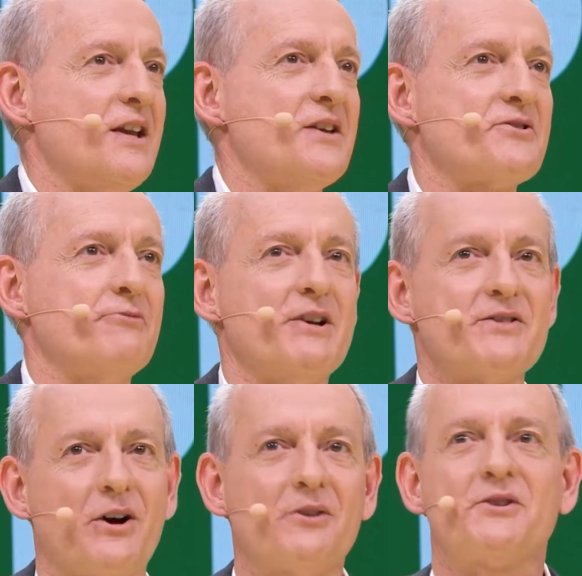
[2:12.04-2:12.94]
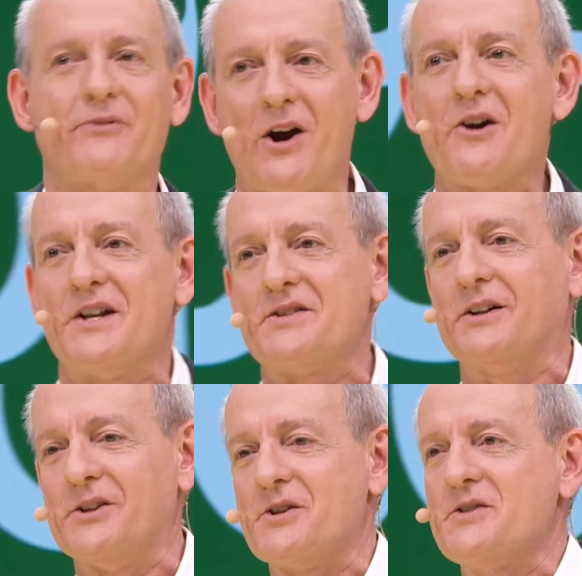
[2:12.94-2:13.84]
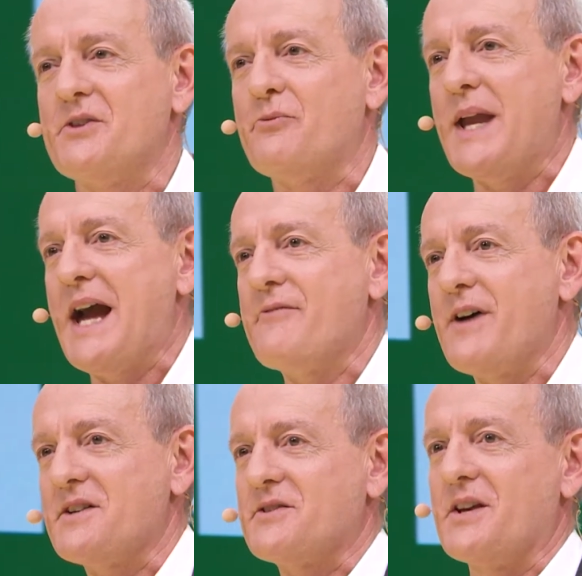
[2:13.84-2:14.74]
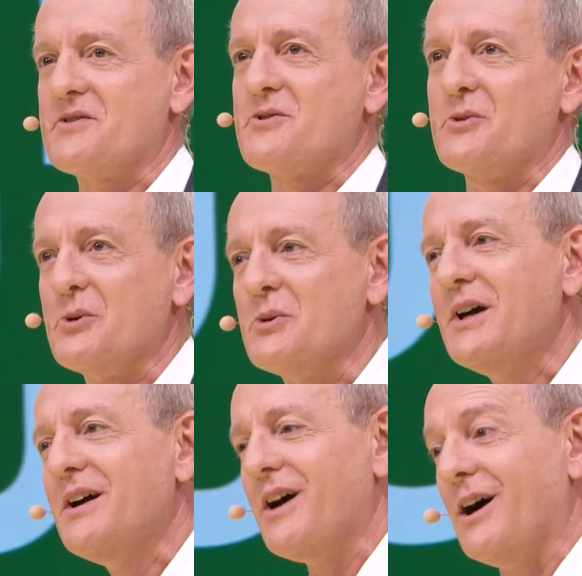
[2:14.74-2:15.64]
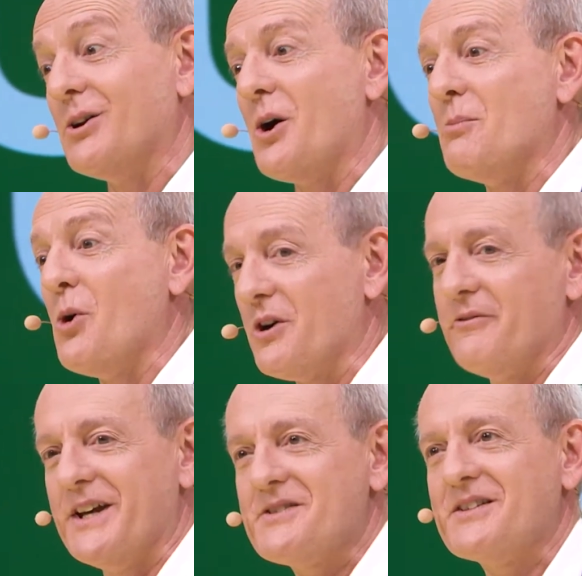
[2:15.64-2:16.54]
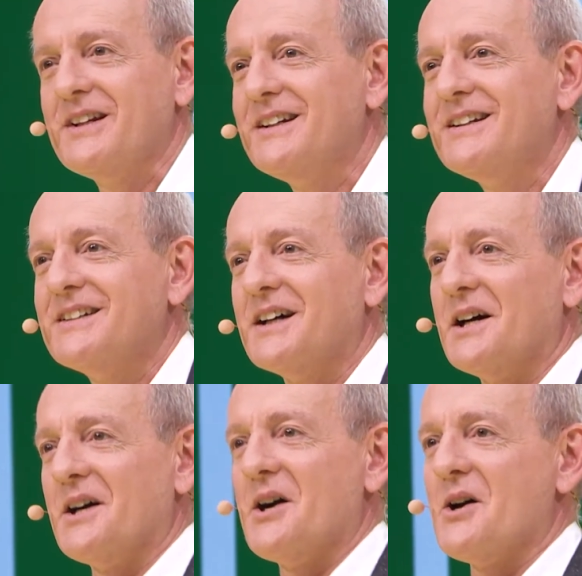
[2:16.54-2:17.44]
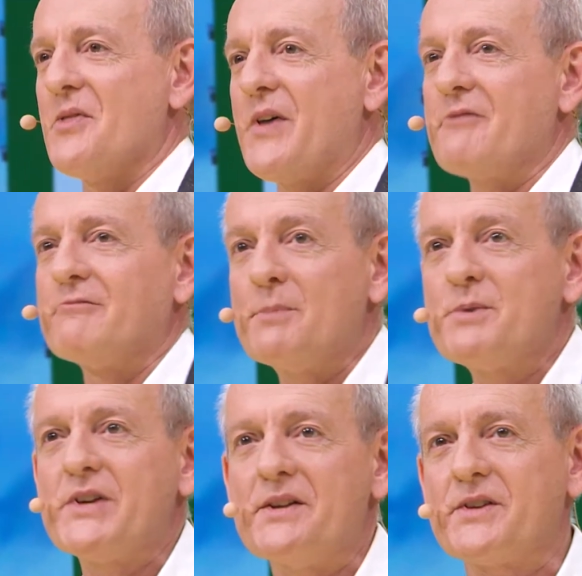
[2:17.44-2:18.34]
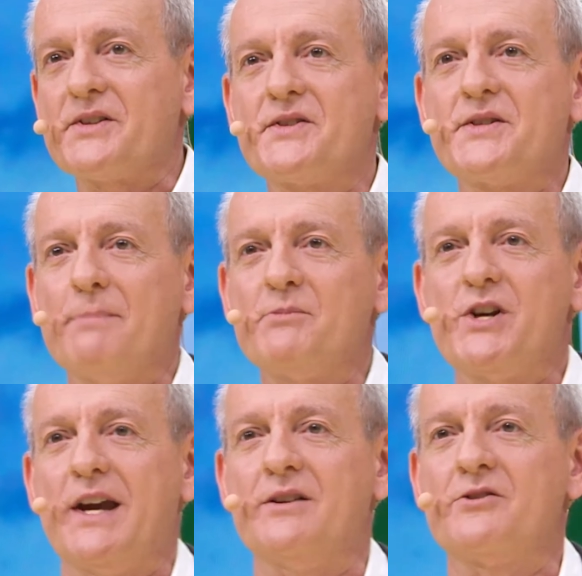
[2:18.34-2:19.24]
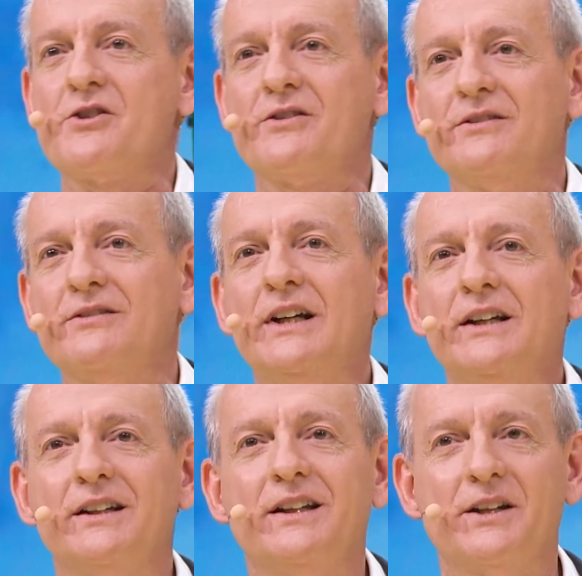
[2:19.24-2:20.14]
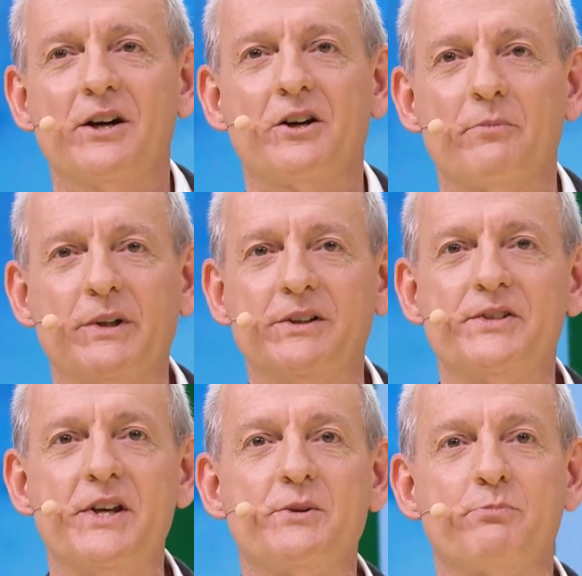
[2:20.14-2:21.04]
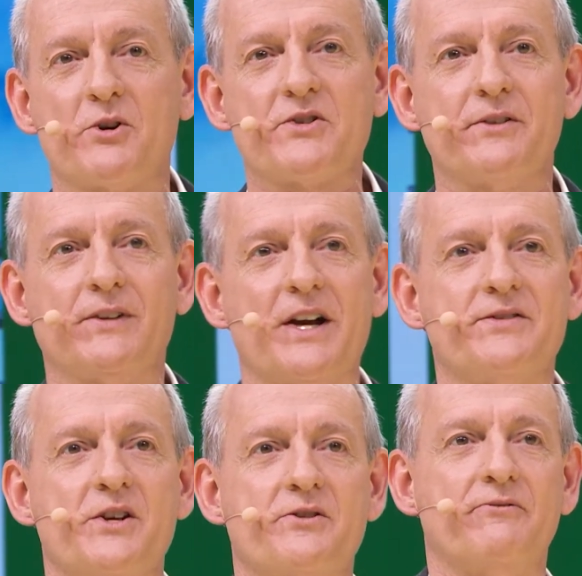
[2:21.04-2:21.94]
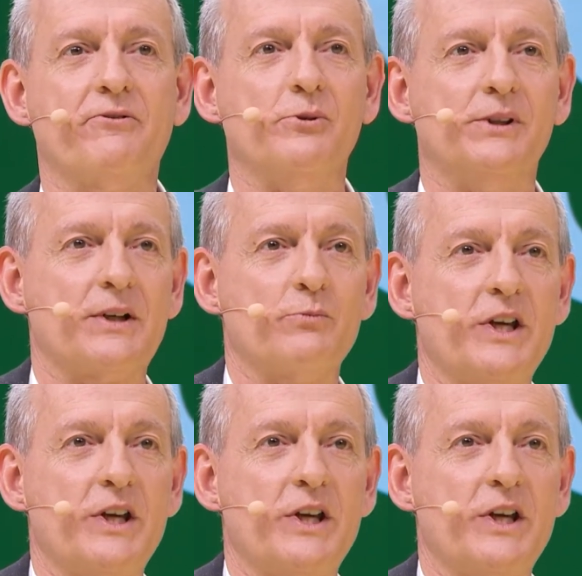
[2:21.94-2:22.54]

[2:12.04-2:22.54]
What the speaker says: is the result of our intelligence, if we have access to a lot more of it, that represents a step change in our ability to push civilization forward. And